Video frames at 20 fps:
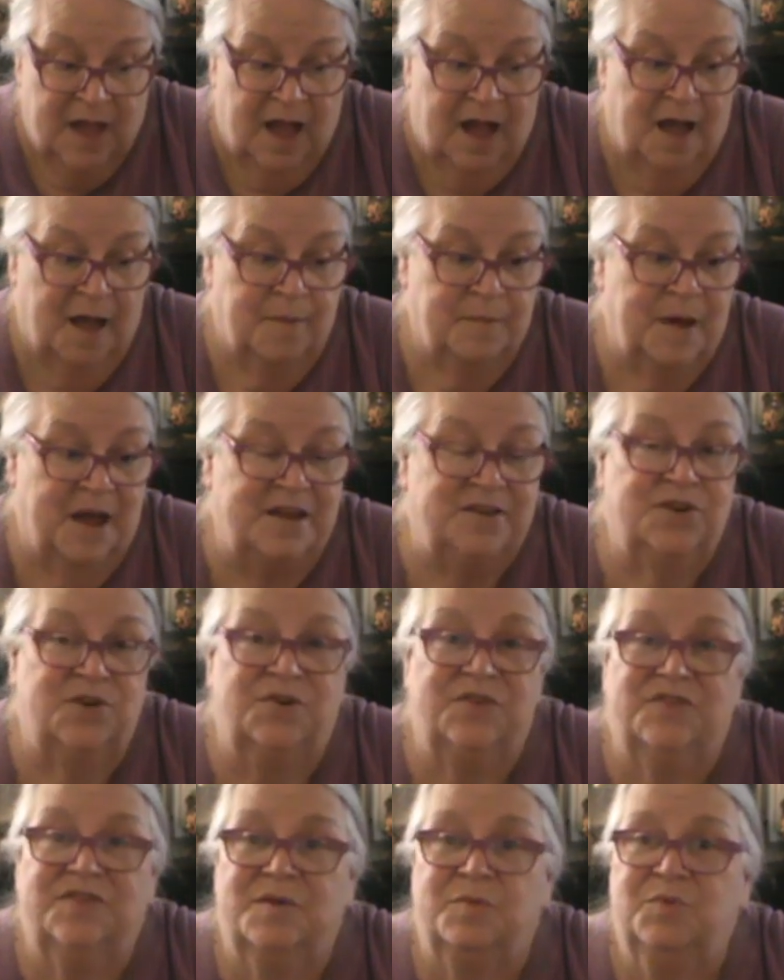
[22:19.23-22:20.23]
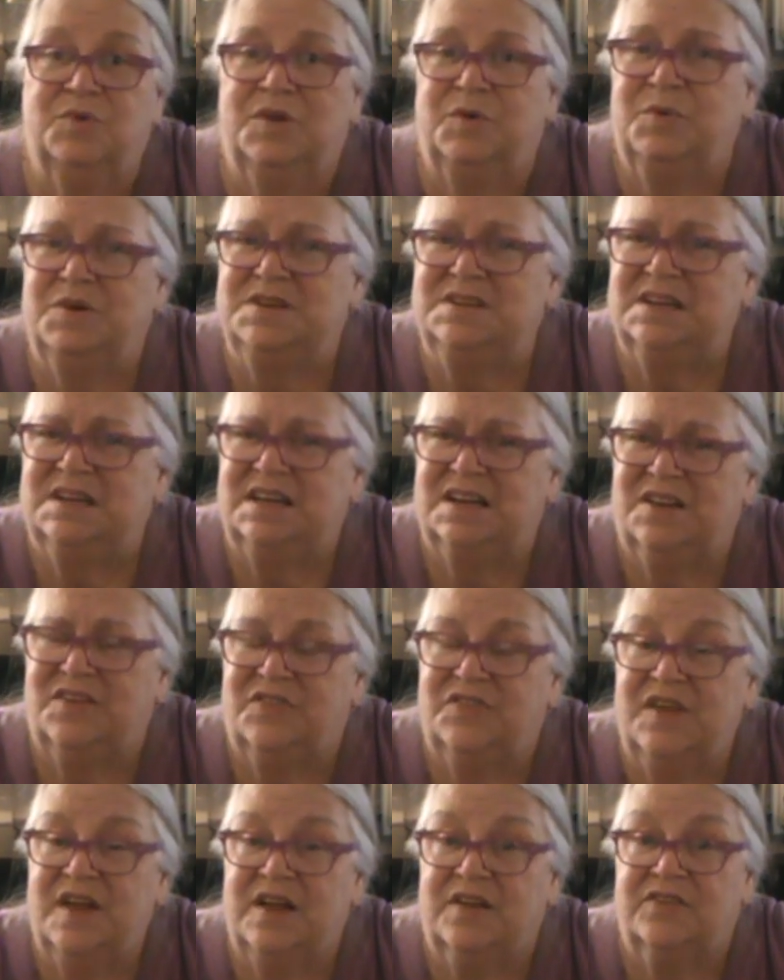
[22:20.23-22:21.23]
I noticed some really
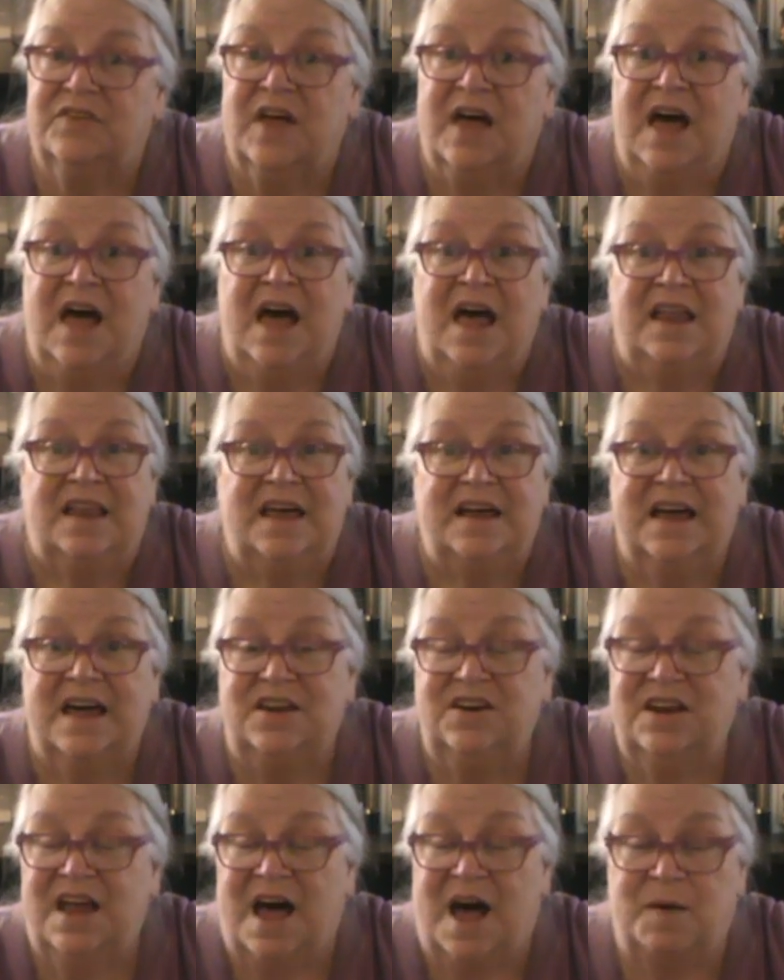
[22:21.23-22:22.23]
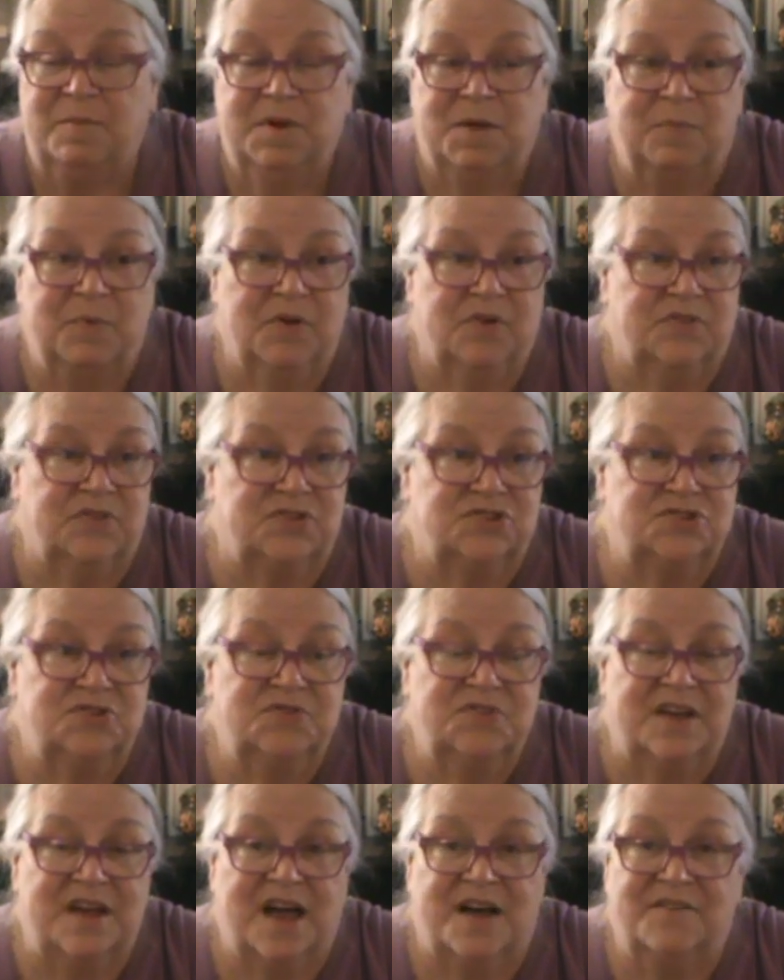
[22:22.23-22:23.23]
ridiculous things. Like, I don't know how many pairs of
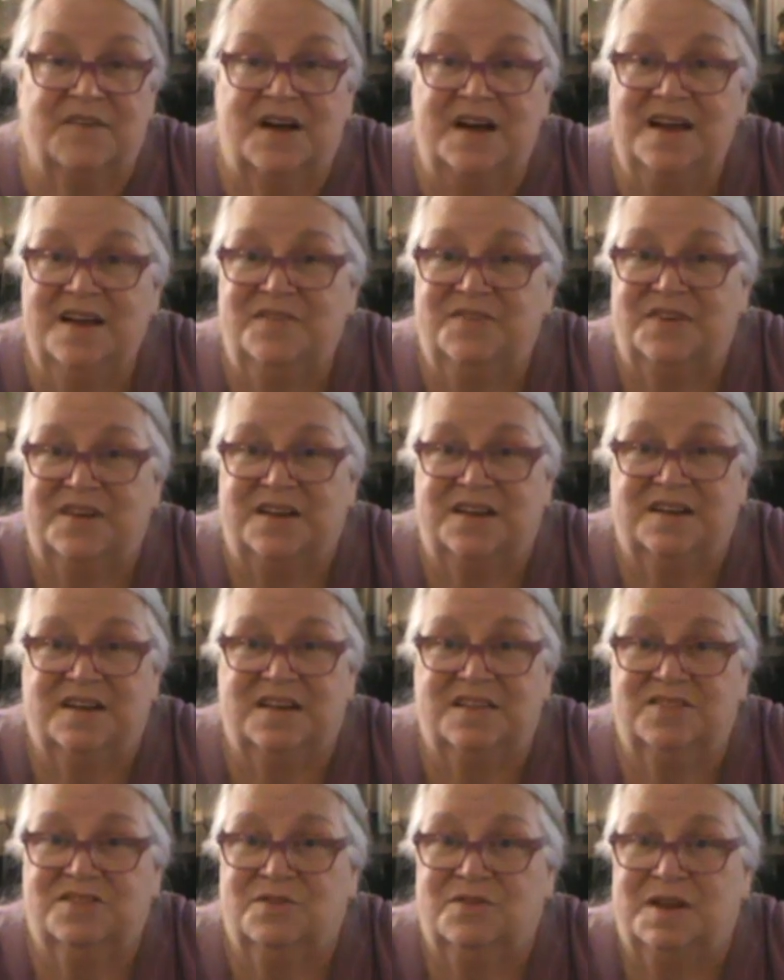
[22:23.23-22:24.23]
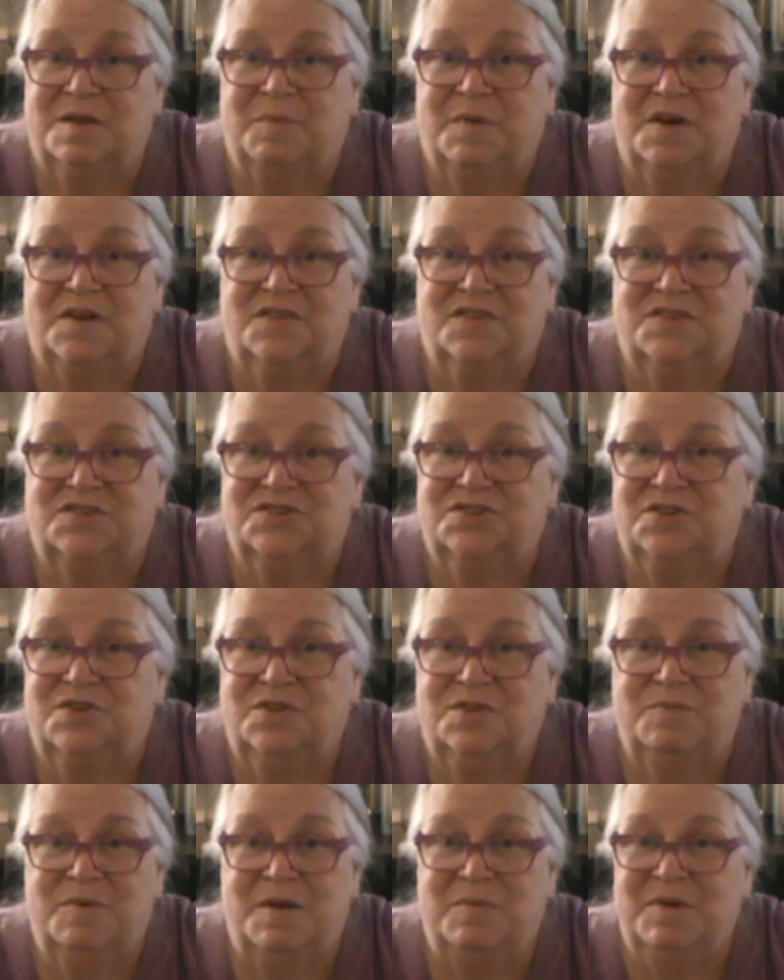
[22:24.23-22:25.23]
shoes I have. I have like 30 pairs of
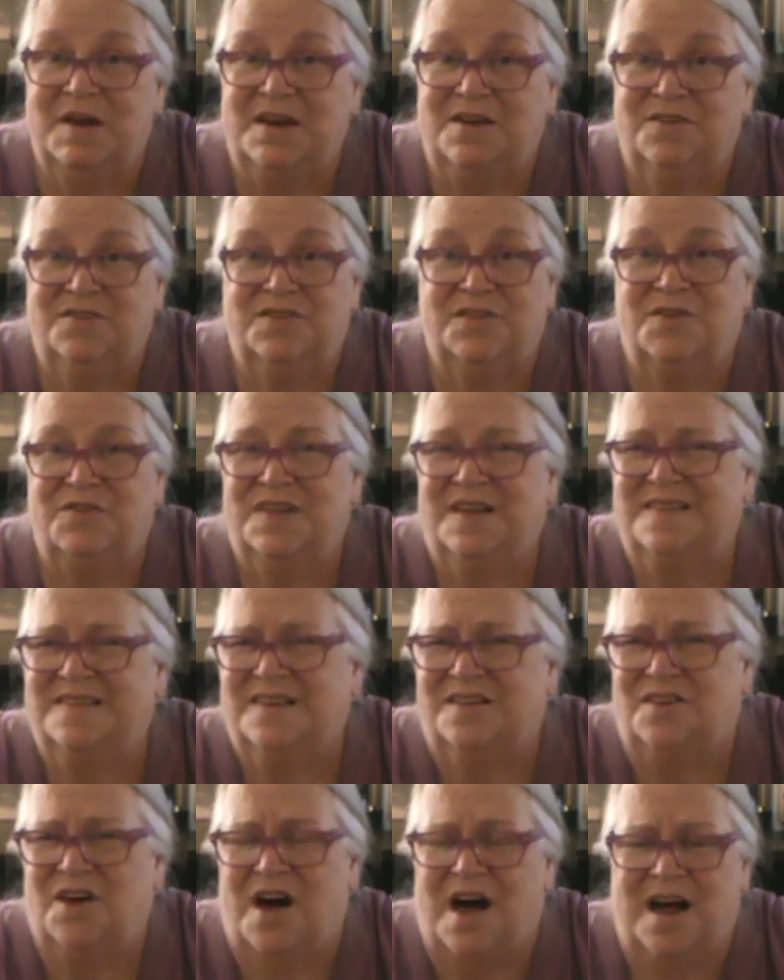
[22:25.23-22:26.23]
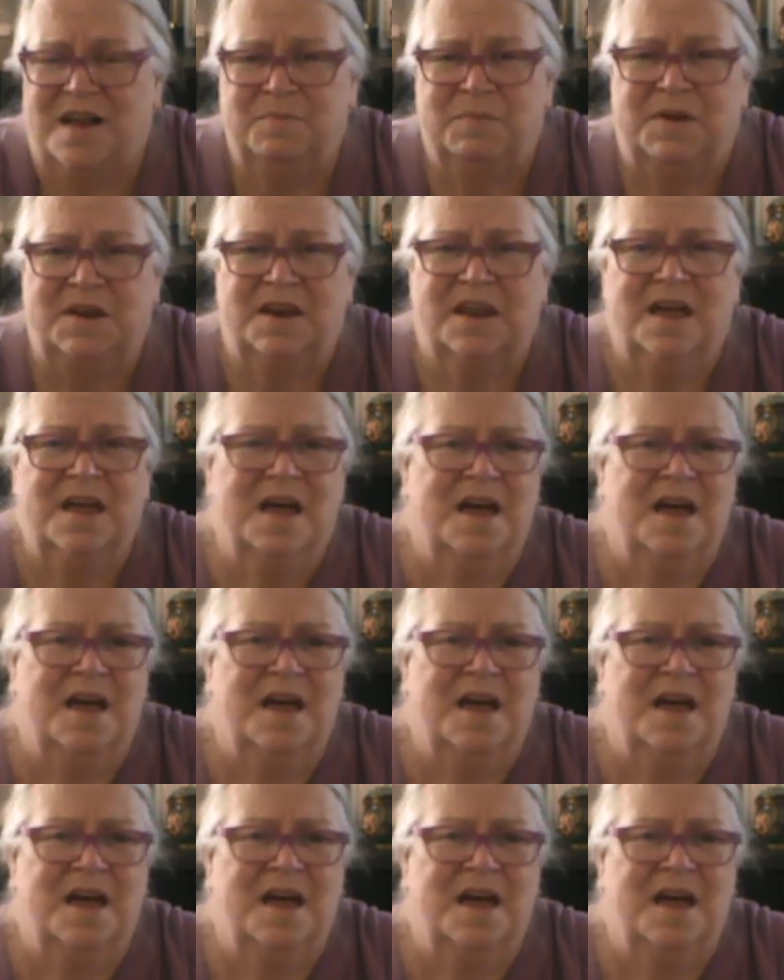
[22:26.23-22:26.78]
shoes, maybe. I don't know if that's a lot, but